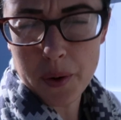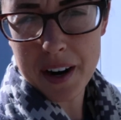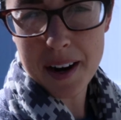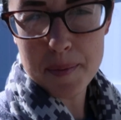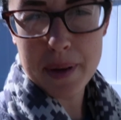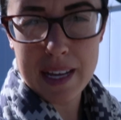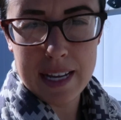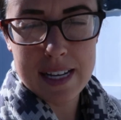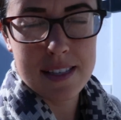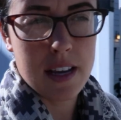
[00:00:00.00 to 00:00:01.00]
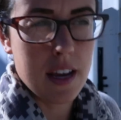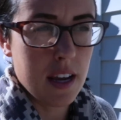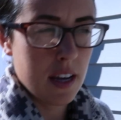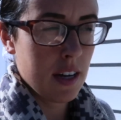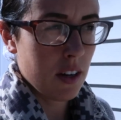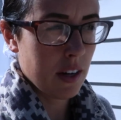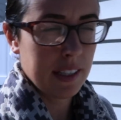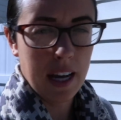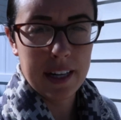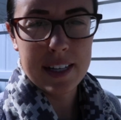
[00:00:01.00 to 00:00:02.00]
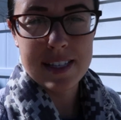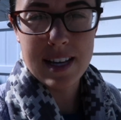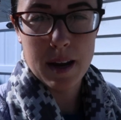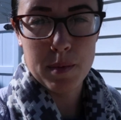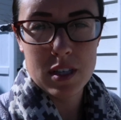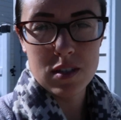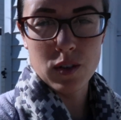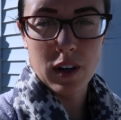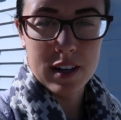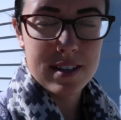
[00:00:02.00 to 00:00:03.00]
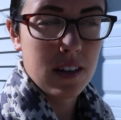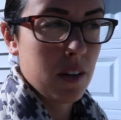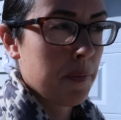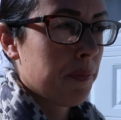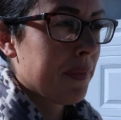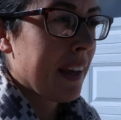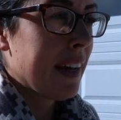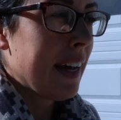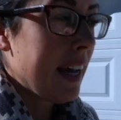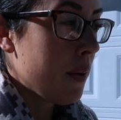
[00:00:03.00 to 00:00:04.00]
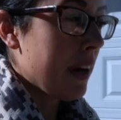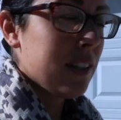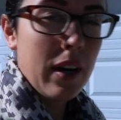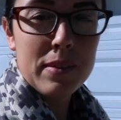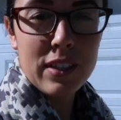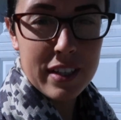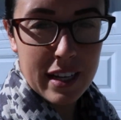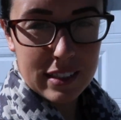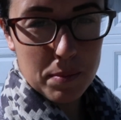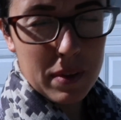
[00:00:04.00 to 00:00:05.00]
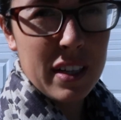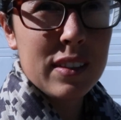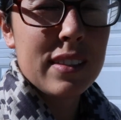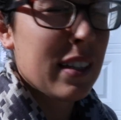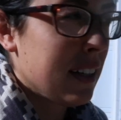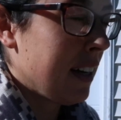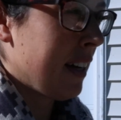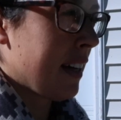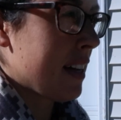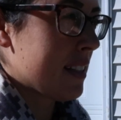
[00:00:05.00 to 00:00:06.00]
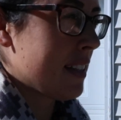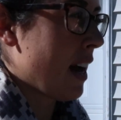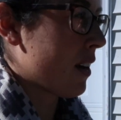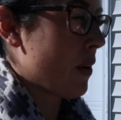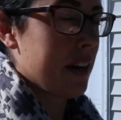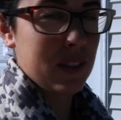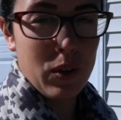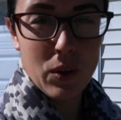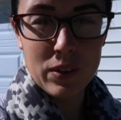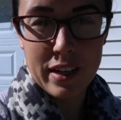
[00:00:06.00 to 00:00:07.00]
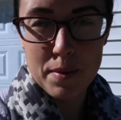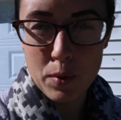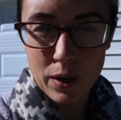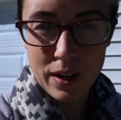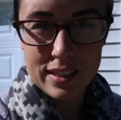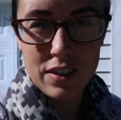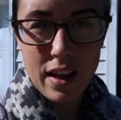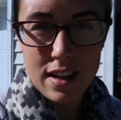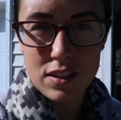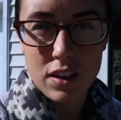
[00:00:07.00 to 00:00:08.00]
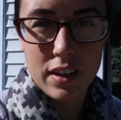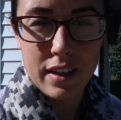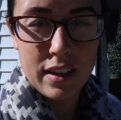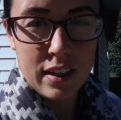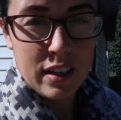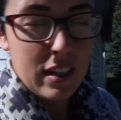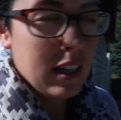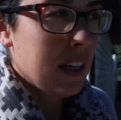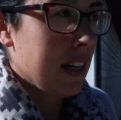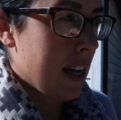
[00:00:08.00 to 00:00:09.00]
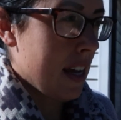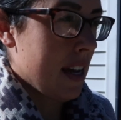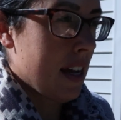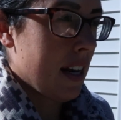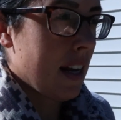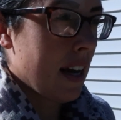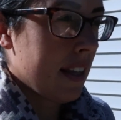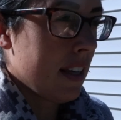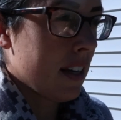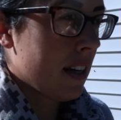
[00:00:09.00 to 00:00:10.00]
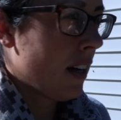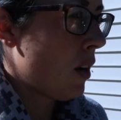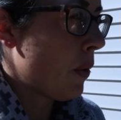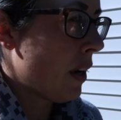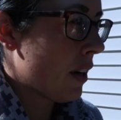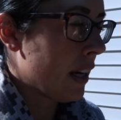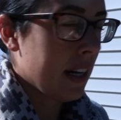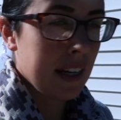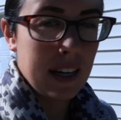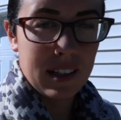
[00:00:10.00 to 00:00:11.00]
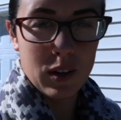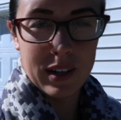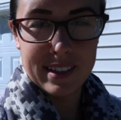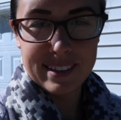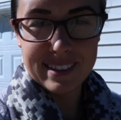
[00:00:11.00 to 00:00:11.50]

ThreadUp, it is a online consignment store. So anyway, so I was looking at some things and it's not quite as cold anymore, so that's good. And I think we are gonna get going.